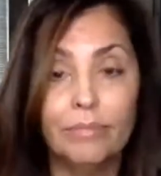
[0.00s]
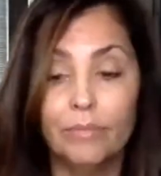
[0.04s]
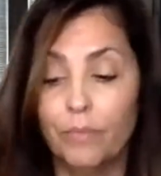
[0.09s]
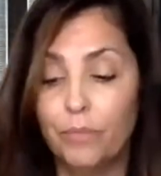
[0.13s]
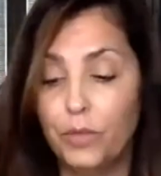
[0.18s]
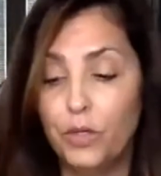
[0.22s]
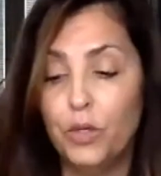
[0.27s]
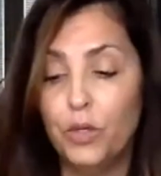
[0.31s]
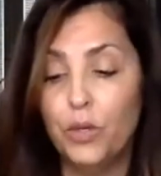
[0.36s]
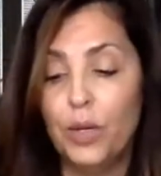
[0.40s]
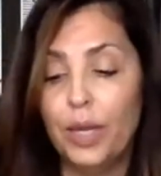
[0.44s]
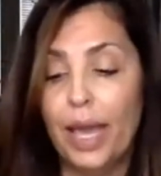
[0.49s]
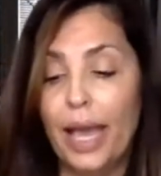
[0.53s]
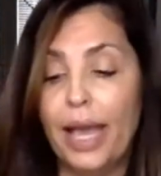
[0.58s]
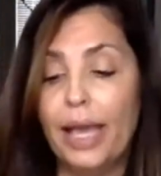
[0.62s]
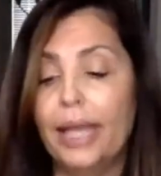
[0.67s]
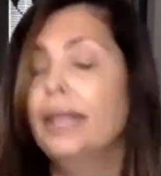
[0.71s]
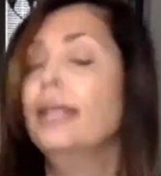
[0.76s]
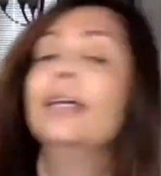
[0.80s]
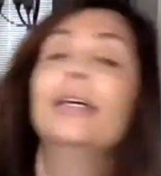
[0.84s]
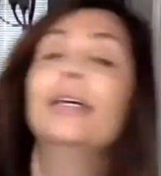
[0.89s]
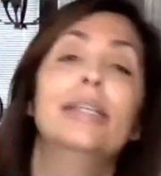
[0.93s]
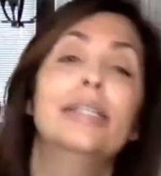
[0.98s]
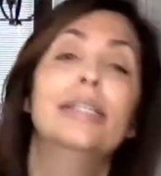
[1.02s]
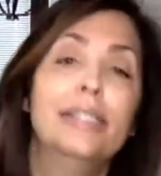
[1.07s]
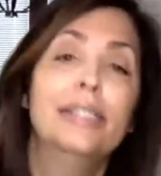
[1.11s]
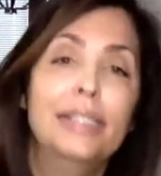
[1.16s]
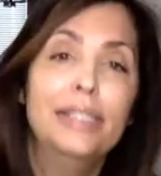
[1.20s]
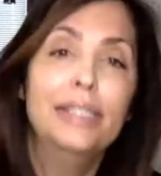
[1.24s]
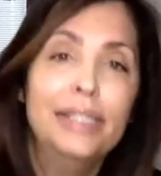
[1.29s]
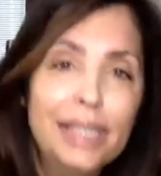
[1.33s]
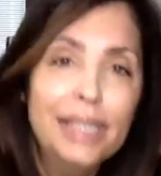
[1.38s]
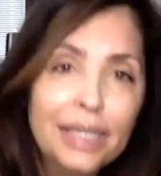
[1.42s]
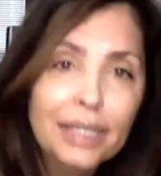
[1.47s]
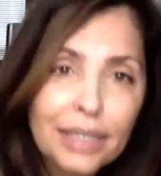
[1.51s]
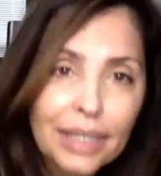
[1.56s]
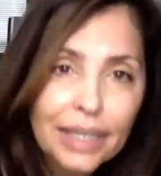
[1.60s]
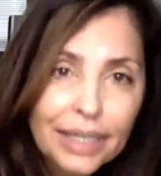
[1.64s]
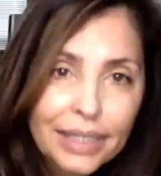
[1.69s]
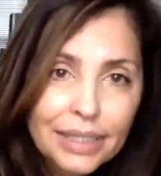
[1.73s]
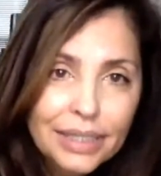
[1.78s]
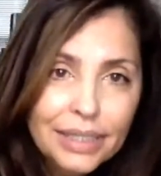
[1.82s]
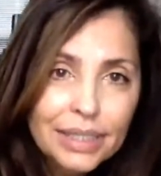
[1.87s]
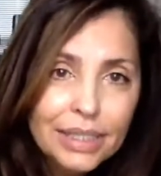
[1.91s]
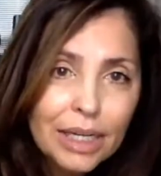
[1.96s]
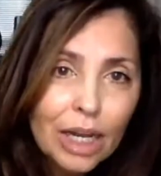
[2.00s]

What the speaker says: you can seal it